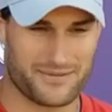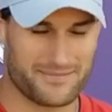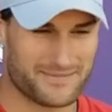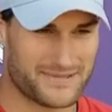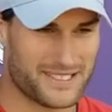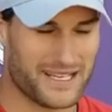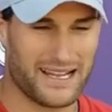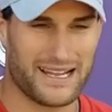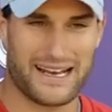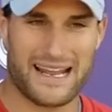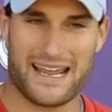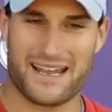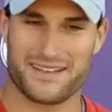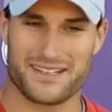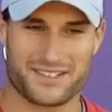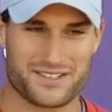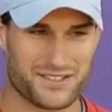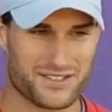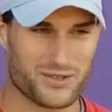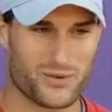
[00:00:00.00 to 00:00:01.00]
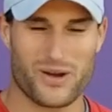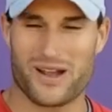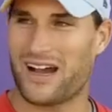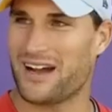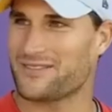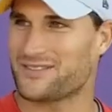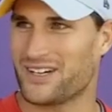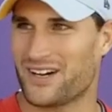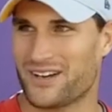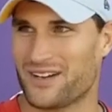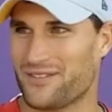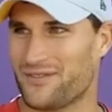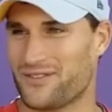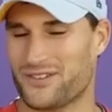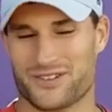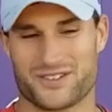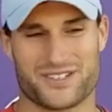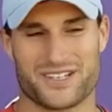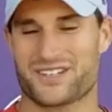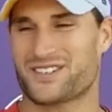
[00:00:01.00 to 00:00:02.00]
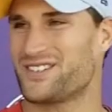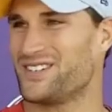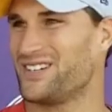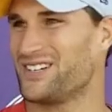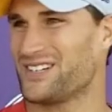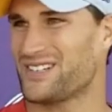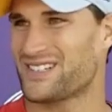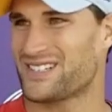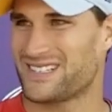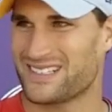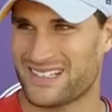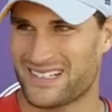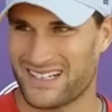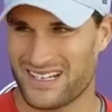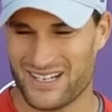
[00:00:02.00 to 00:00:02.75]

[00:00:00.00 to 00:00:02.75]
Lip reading: saying, hey, this is the way I've done it for 6 years.